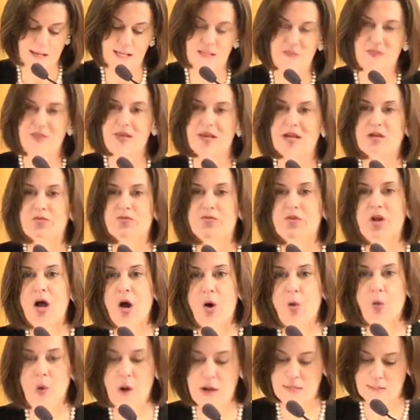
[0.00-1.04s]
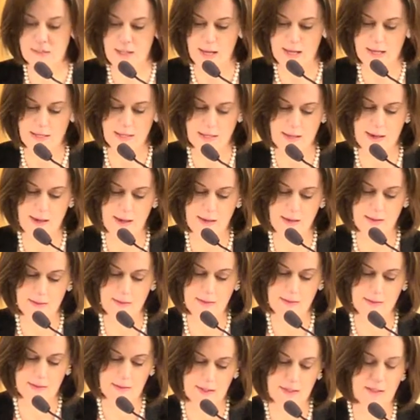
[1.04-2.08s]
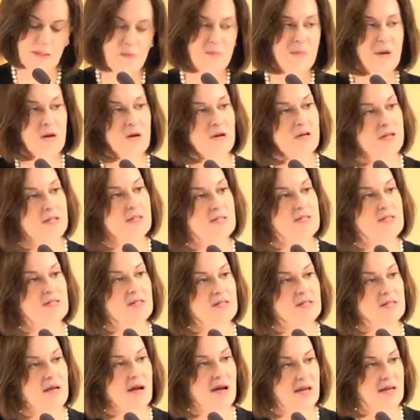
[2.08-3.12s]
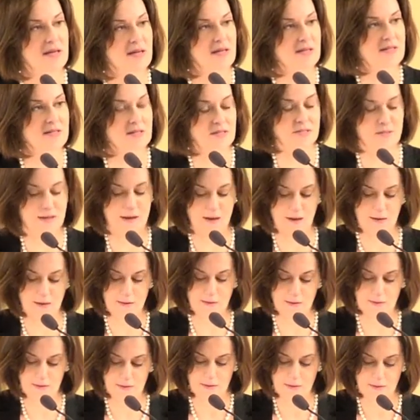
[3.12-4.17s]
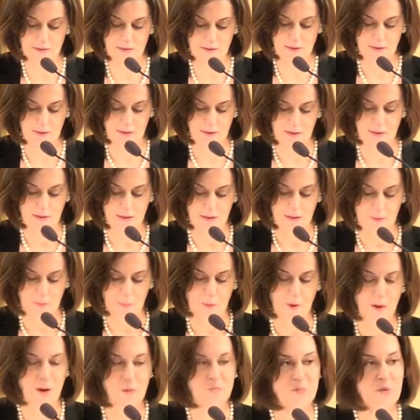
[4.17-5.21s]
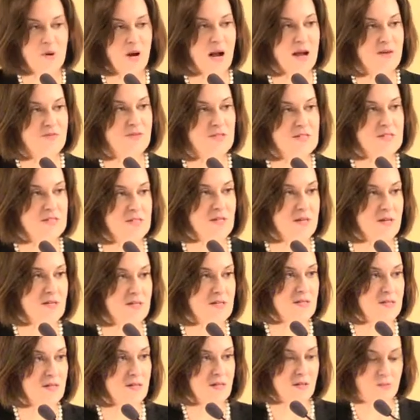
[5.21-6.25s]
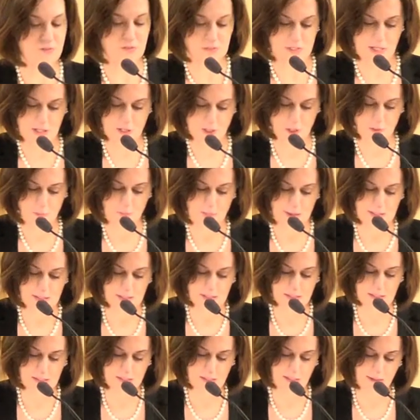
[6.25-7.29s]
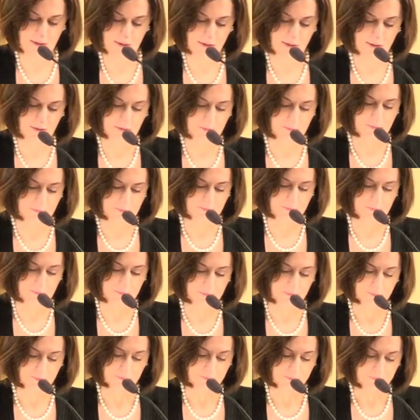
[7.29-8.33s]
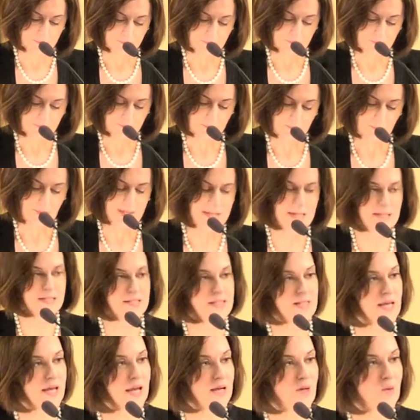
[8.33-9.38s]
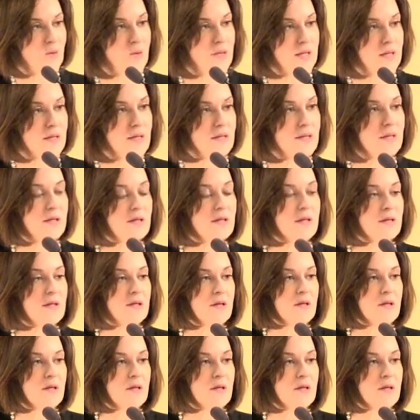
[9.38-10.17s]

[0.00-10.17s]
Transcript: I can think of no one like Ken in American society today. A private citizen of such immense skill, integrity,